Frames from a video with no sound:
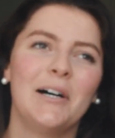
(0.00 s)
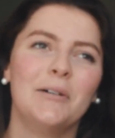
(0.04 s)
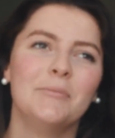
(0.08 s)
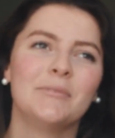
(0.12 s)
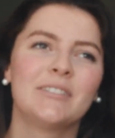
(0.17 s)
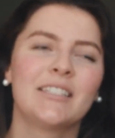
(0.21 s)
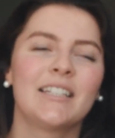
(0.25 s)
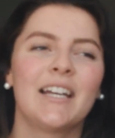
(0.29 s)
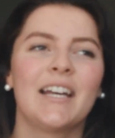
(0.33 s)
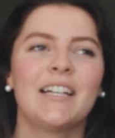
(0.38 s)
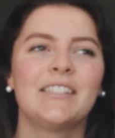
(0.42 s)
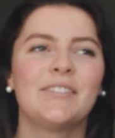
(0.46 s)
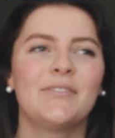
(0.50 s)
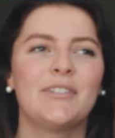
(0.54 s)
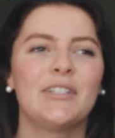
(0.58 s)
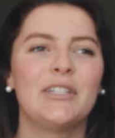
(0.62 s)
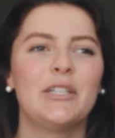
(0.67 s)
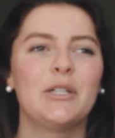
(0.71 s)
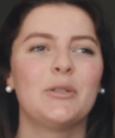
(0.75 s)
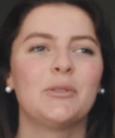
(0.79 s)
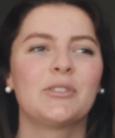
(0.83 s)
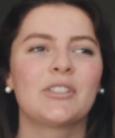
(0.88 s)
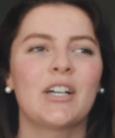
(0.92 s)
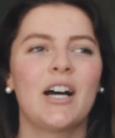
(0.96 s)
today's
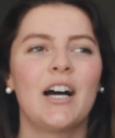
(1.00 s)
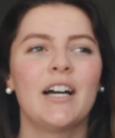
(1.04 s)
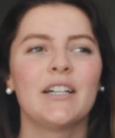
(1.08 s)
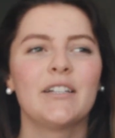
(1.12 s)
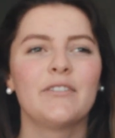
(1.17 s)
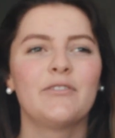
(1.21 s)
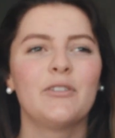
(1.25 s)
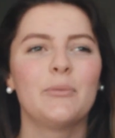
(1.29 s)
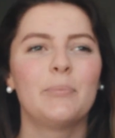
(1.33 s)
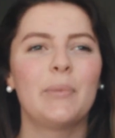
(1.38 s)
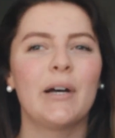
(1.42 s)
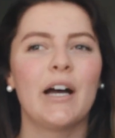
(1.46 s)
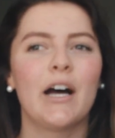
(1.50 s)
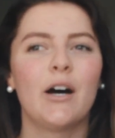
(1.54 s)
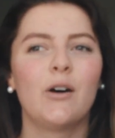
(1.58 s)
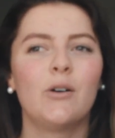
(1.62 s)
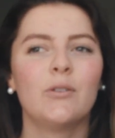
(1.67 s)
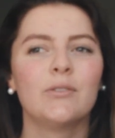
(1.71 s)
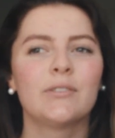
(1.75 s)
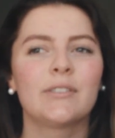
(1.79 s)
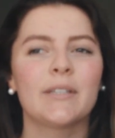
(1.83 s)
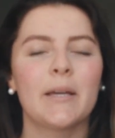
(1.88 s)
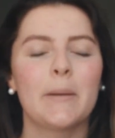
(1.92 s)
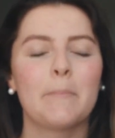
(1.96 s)
video is kind of
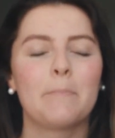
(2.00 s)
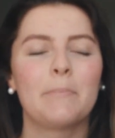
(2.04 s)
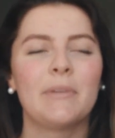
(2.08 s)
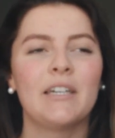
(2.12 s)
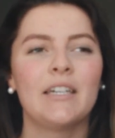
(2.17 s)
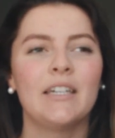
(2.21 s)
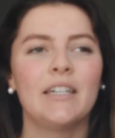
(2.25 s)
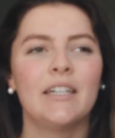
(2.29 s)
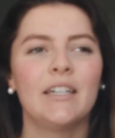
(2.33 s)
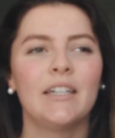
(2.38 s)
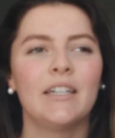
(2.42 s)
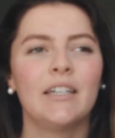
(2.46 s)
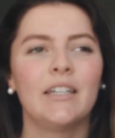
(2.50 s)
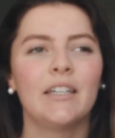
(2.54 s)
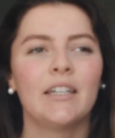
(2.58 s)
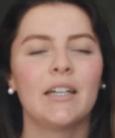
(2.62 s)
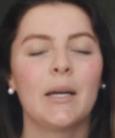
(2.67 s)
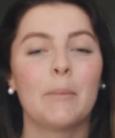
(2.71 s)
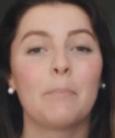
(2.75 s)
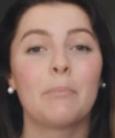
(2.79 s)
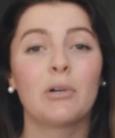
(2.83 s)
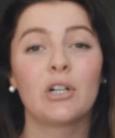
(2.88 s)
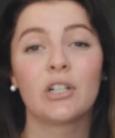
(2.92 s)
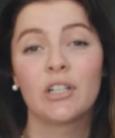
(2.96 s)
about
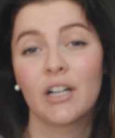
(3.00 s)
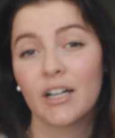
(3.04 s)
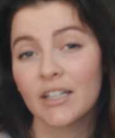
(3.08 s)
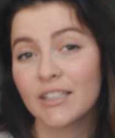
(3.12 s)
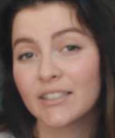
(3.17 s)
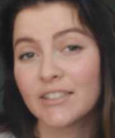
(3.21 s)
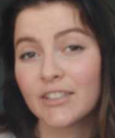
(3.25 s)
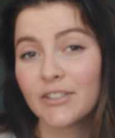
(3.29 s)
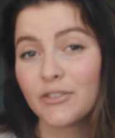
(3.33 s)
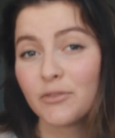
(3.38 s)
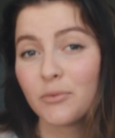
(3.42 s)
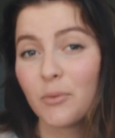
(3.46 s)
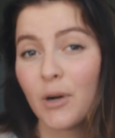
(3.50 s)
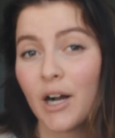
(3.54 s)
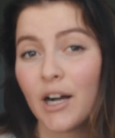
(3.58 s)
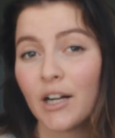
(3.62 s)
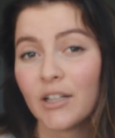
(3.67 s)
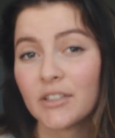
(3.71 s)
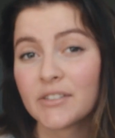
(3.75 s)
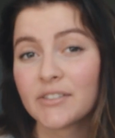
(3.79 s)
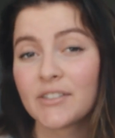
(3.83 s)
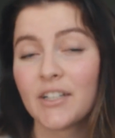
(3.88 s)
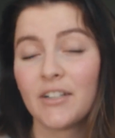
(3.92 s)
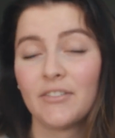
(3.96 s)
being productive
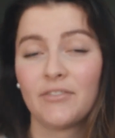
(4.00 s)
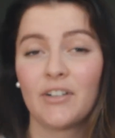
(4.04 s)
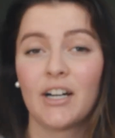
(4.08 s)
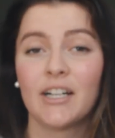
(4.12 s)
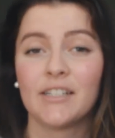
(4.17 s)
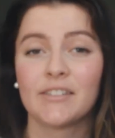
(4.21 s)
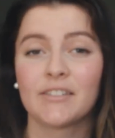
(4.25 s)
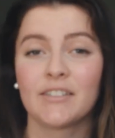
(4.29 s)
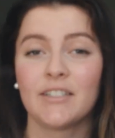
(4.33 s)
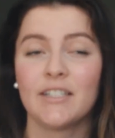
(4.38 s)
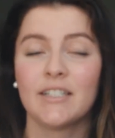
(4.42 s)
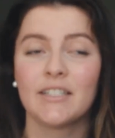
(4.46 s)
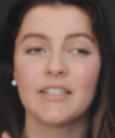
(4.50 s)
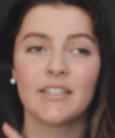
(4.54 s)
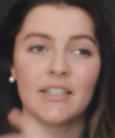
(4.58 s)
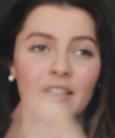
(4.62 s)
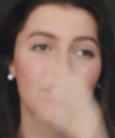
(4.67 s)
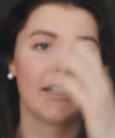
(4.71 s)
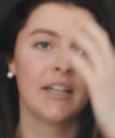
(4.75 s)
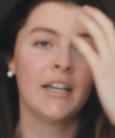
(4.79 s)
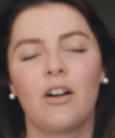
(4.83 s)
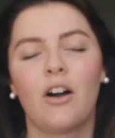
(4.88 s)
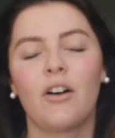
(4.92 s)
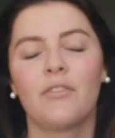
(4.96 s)
while self-isolating.
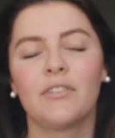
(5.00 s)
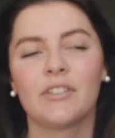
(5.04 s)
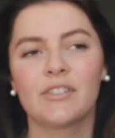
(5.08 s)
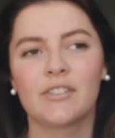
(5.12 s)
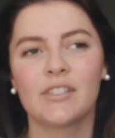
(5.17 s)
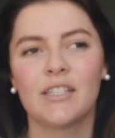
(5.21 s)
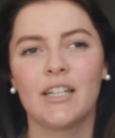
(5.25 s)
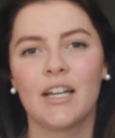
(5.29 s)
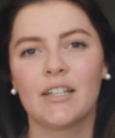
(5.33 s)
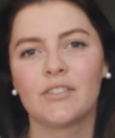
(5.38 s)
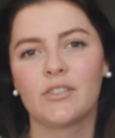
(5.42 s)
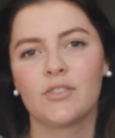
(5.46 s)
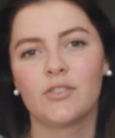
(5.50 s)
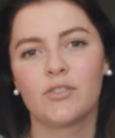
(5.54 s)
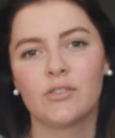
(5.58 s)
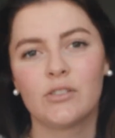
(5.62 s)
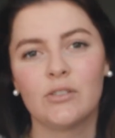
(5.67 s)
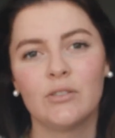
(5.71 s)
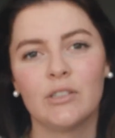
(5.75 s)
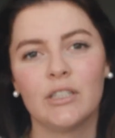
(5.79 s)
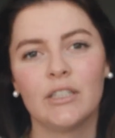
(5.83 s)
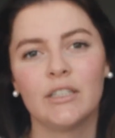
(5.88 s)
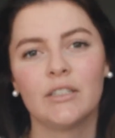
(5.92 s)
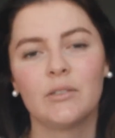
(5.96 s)
Obviously, as a
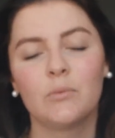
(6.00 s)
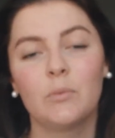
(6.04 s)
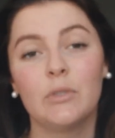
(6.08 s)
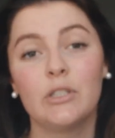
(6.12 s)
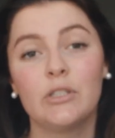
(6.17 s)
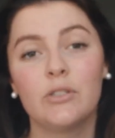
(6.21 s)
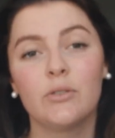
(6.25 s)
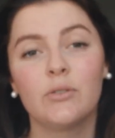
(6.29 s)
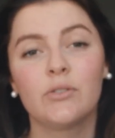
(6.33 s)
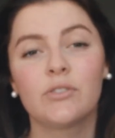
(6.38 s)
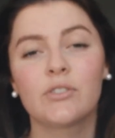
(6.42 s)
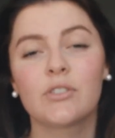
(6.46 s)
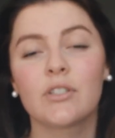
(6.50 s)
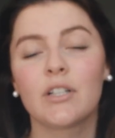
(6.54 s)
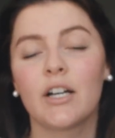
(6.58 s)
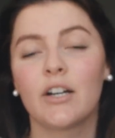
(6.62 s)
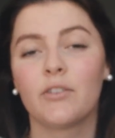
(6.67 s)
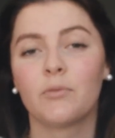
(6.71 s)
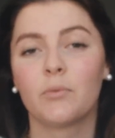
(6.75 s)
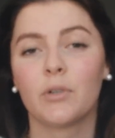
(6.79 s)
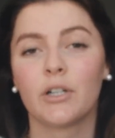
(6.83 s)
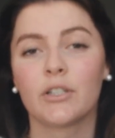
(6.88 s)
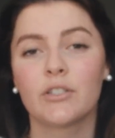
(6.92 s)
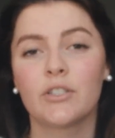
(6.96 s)
student, we do still
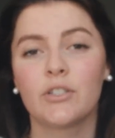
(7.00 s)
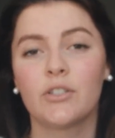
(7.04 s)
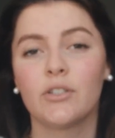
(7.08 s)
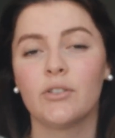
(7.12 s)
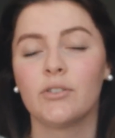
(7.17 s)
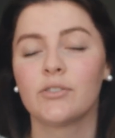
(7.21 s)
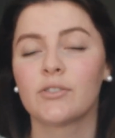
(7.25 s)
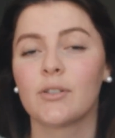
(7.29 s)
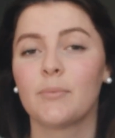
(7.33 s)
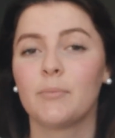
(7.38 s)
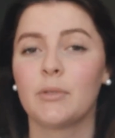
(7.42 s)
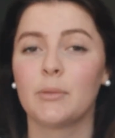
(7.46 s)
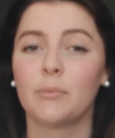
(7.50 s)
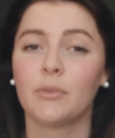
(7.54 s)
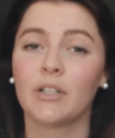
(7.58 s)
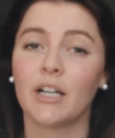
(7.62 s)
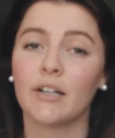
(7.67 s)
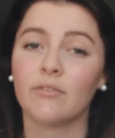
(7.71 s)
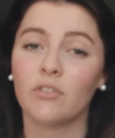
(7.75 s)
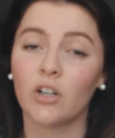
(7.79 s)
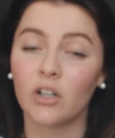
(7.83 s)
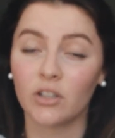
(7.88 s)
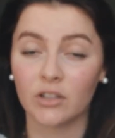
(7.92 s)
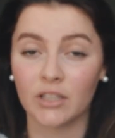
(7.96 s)
have work to do. Some people
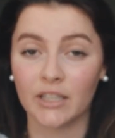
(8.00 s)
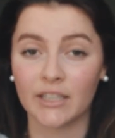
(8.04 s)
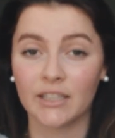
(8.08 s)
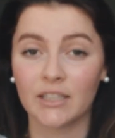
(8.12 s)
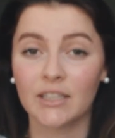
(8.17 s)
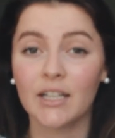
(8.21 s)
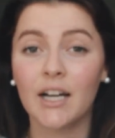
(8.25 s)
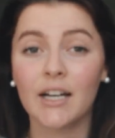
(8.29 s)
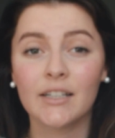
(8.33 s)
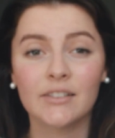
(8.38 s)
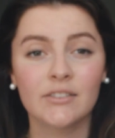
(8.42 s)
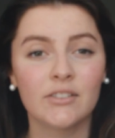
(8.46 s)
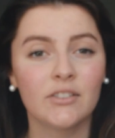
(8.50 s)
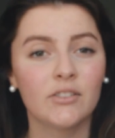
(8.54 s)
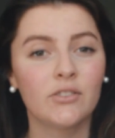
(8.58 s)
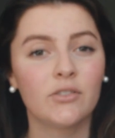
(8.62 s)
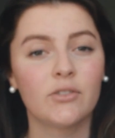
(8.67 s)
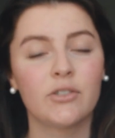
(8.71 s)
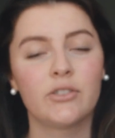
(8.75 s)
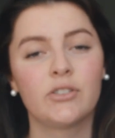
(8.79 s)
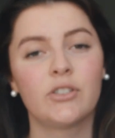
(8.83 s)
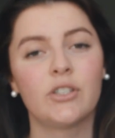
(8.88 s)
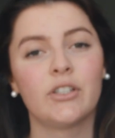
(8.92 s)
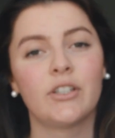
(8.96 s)
have online classes
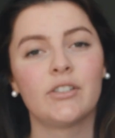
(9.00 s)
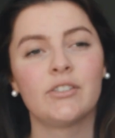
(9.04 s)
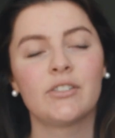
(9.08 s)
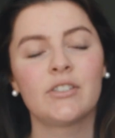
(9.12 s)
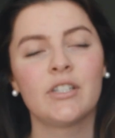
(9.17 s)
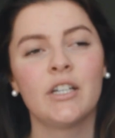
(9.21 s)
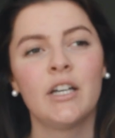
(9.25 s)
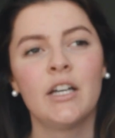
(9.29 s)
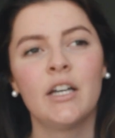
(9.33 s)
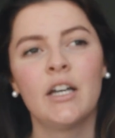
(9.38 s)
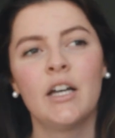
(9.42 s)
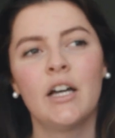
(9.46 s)
or just